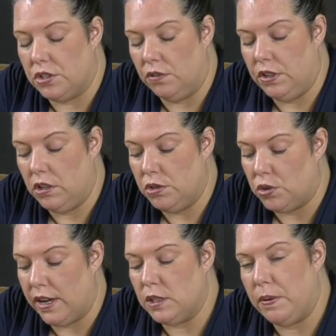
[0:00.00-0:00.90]
So if you use
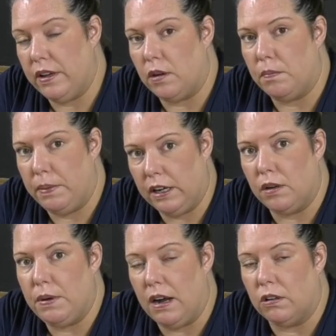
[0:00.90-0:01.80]

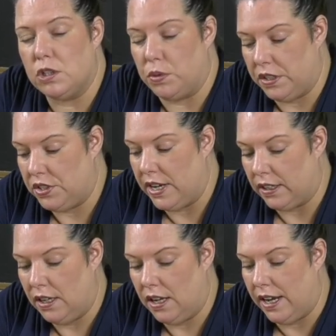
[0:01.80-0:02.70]
transparent powders with this
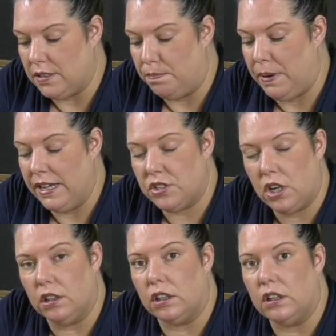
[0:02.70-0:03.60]
technique as a base
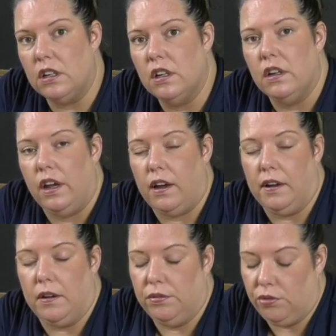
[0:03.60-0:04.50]
color
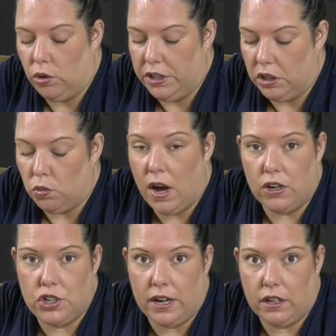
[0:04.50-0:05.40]
for your
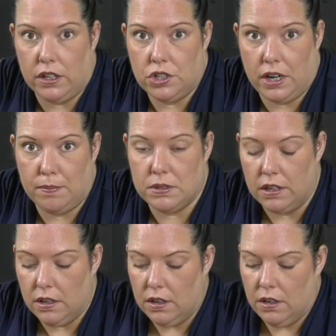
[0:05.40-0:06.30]
water jet cut shapes,